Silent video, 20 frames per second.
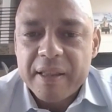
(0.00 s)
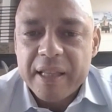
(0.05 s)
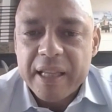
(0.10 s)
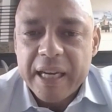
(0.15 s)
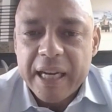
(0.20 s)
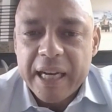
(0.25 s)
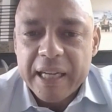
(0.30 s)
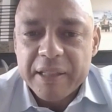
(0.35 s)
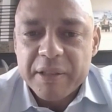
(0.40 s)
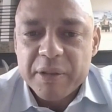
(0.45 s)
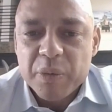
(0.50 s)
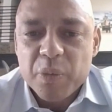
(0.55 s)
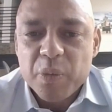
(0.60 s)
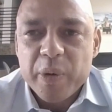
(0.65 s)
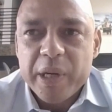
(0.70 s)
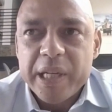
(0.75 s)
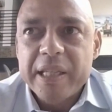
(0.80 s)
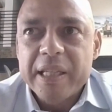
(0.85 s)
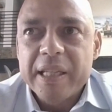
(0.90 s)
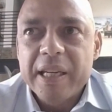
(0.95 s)
that
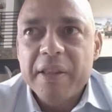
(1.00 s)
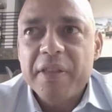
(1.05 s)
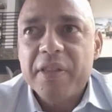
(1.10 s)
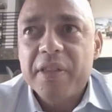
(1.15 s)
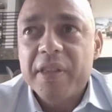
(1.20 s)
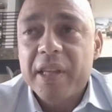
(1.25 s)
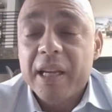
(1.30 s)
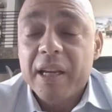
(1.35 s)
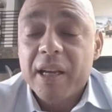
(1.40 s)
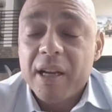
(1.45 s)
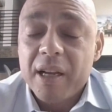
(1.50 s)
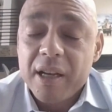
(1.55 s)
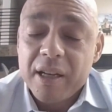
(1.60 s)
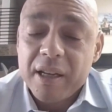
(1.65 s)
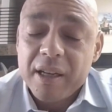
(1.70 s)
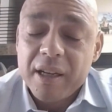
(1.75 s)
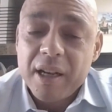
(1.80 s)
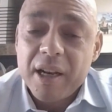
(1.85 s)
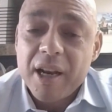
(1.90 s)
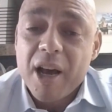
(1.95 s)
we didn't think
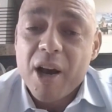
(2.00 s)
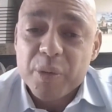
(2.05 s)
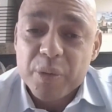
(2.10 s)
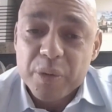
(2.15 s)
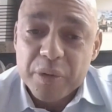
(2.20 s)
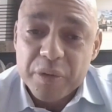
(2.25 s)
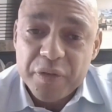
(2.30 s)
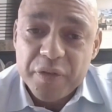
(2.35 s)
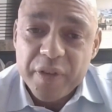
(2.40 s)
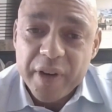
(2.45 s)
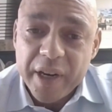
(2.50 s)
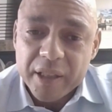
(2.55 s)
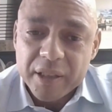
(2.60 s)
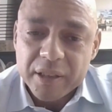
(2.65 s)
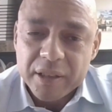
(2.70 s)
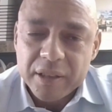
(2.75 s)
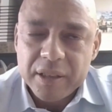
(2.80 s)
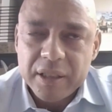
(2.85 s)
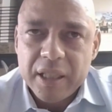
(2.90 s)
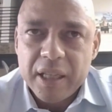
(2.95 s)
cloud would
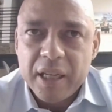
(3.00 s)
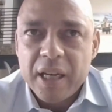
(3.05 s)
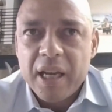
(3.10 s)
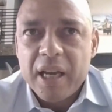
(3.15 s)
fail,